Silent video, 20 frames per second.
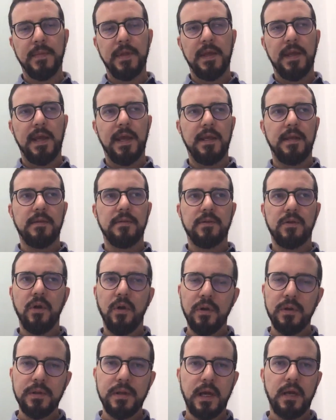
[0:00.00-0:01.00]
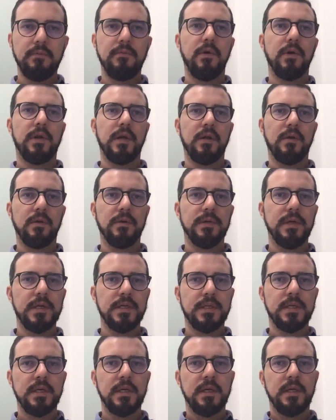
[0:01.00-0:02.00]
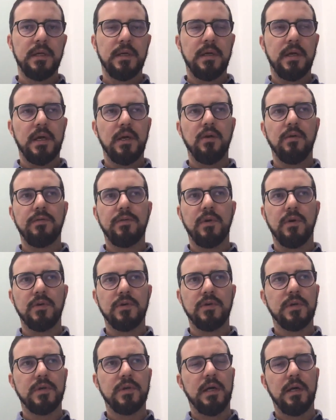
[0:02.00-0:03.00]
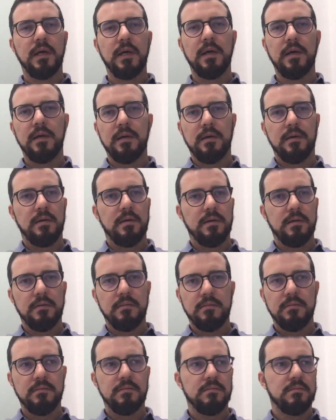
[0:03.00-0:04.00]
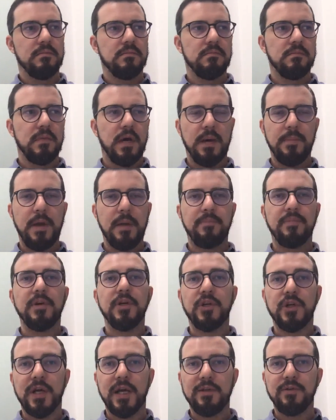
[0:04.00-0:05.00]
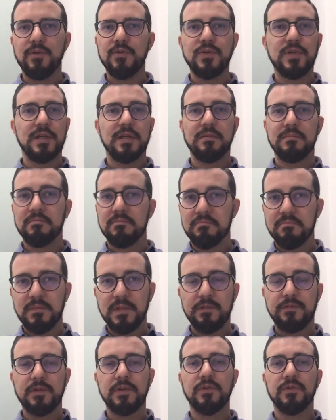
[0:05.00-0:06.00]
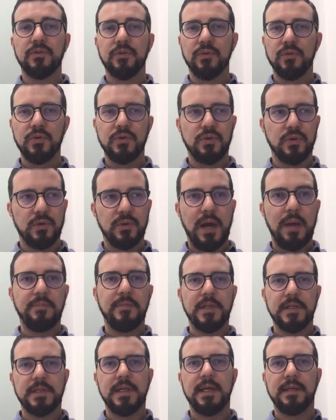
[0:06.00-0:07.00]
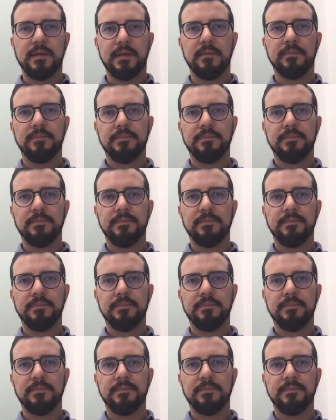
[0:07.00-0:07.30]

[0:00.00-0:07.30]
And currently I'm working on this. And of course, I appreciate using different tools to grab this data.